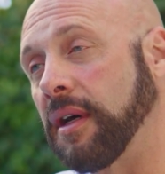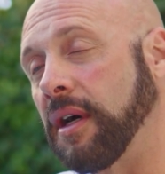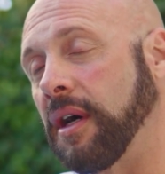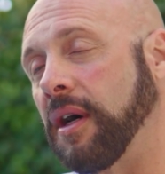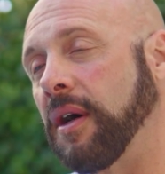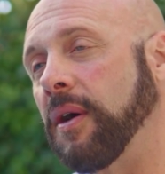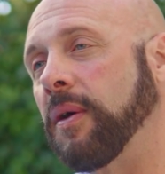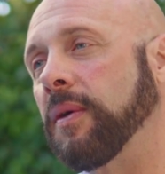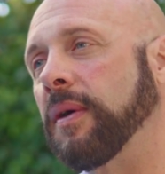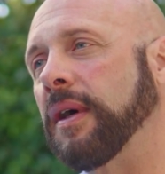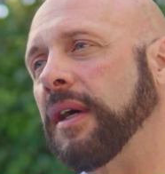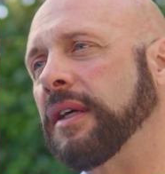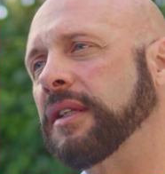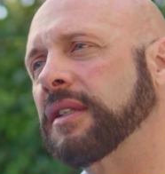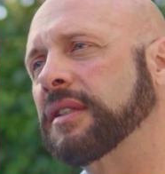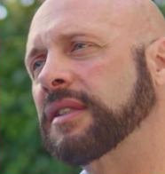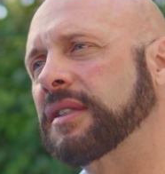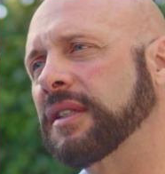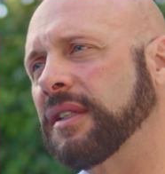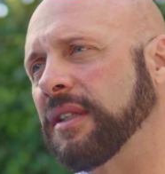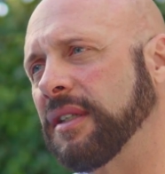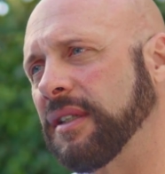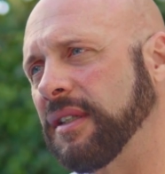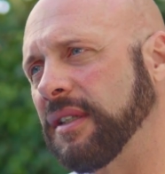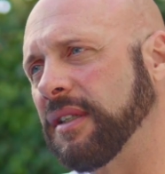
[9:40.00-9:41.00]
do oh, a
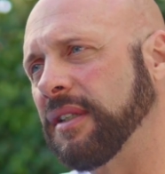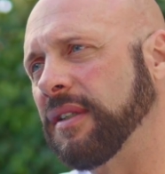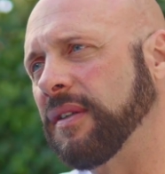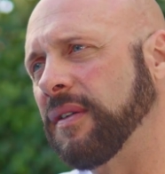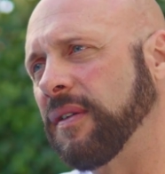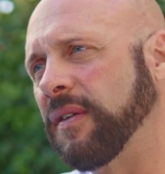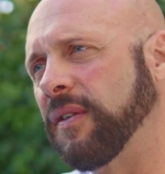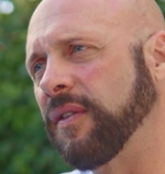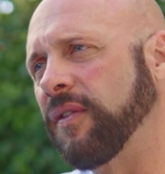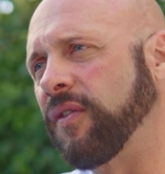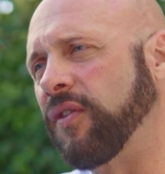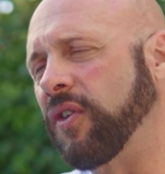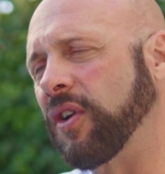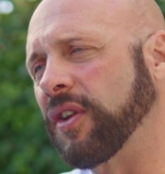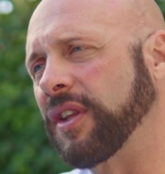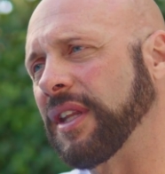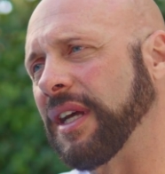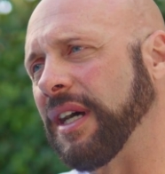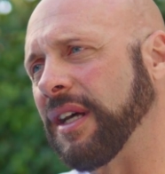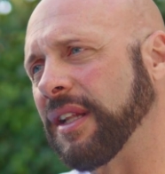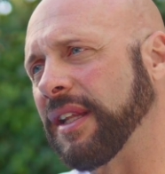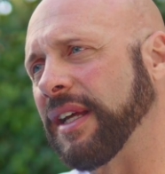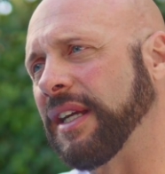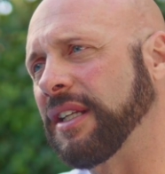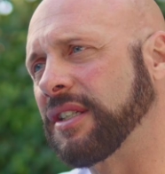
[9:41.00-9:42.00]
similar draw assembly. For the
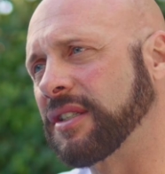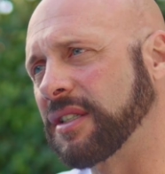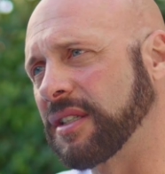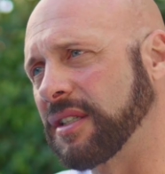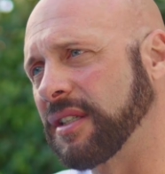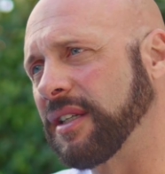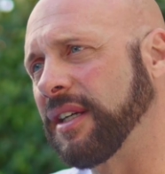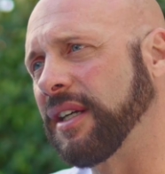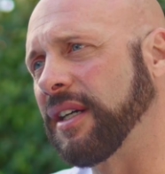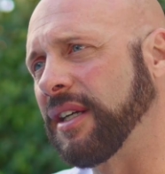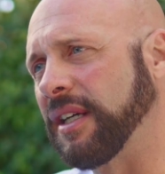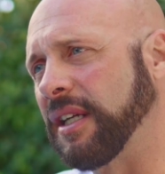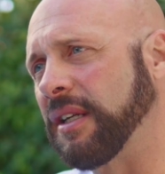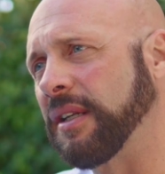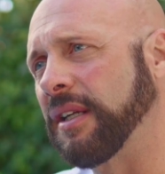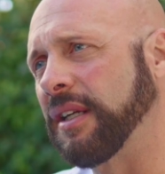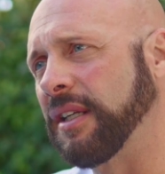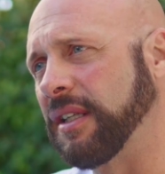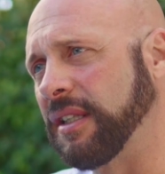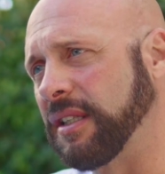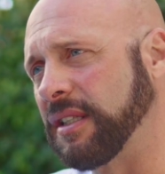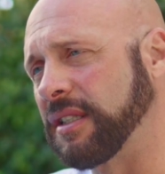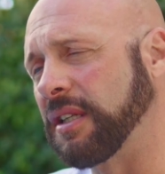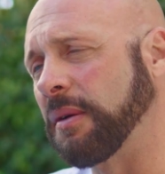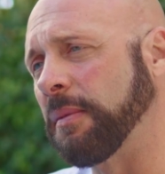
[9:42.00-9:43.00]
LH, yeah.
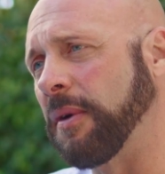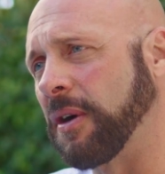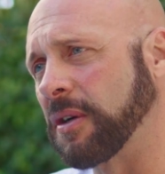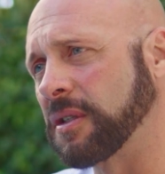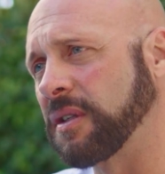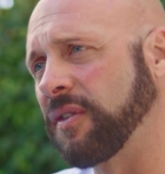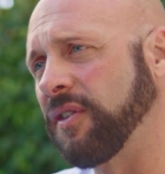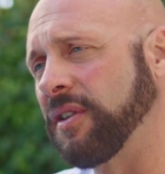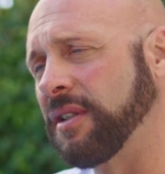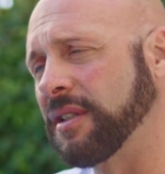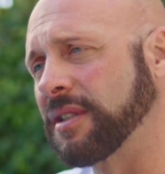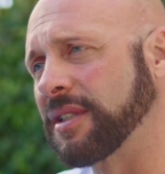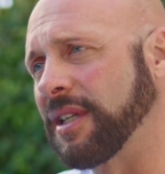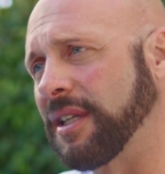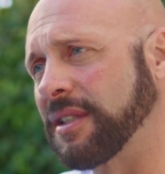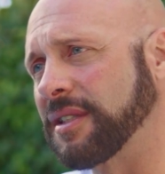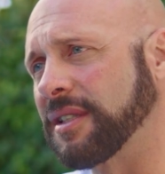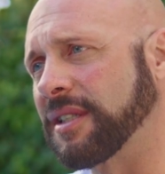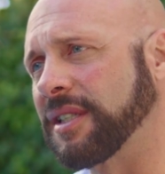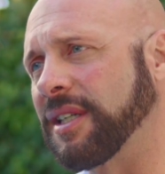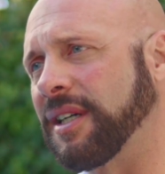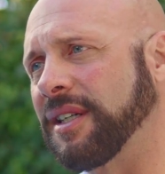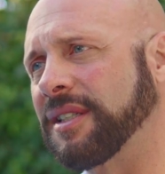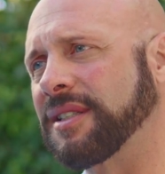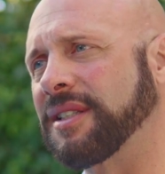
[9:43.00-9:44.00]
Yes. It, tamoxifen
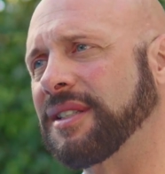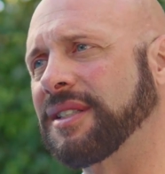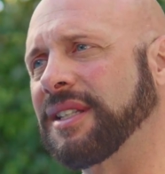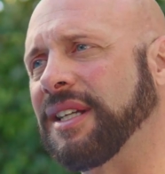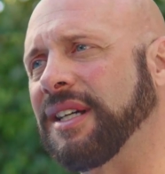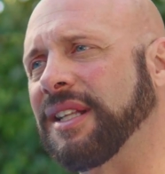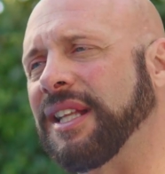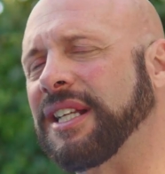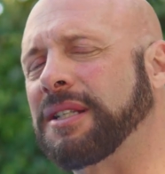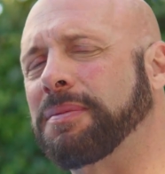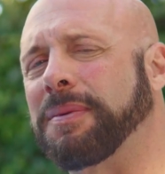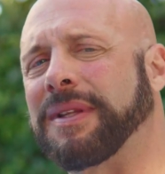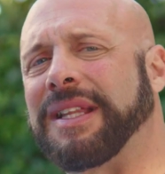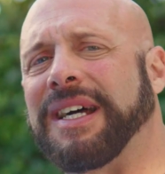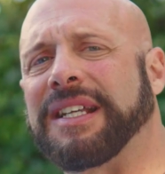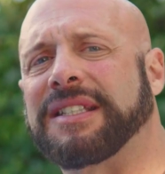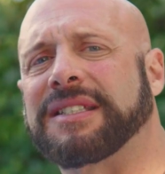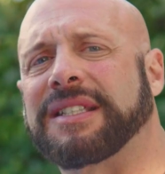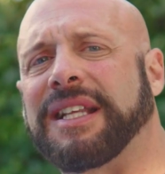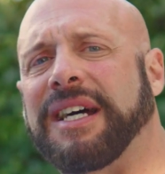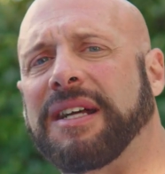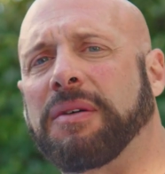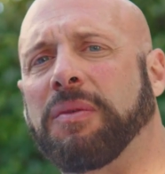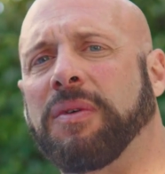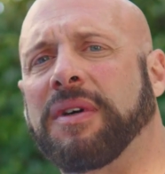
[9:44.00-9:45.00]
sensitizes yes. LH, but that's, yes.
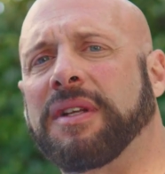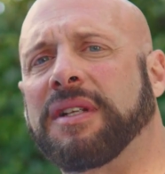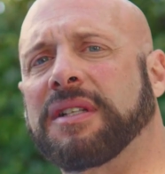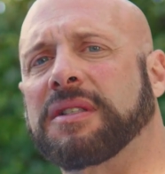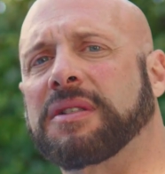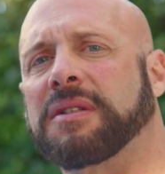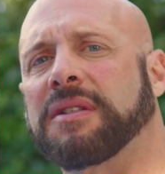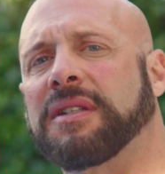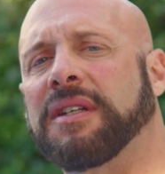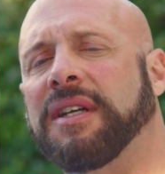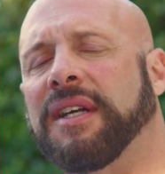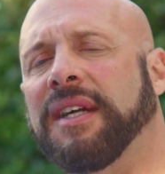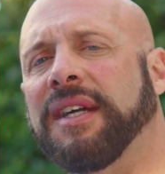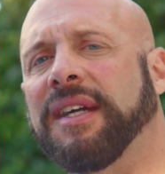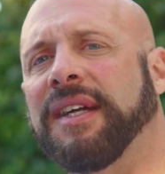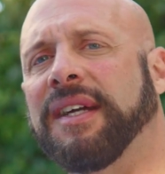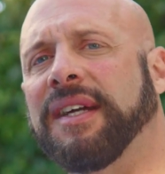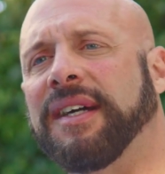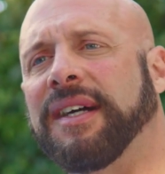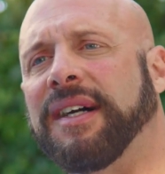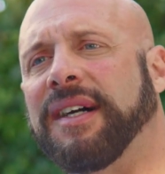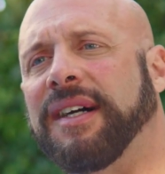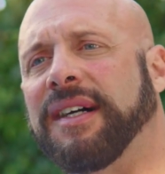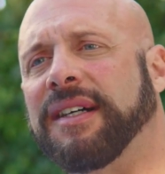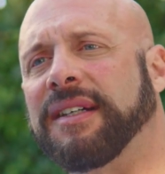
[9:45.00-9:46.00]
that one is
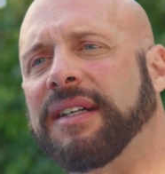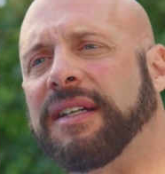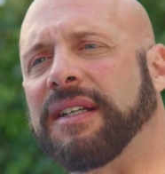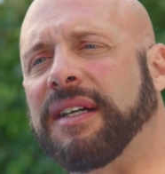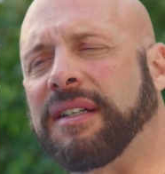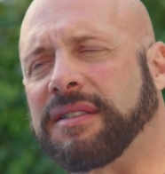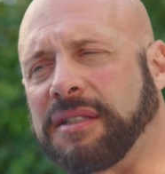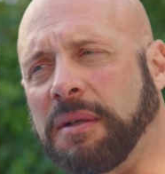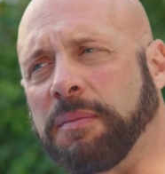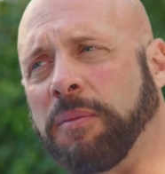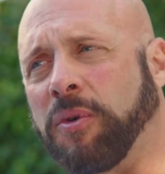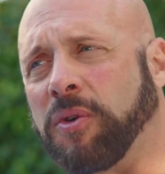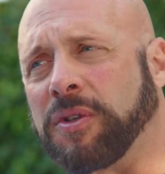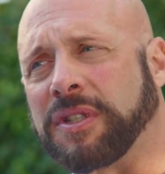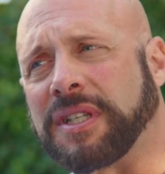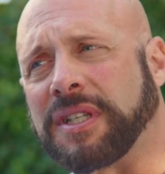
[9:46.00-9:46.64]
that's some more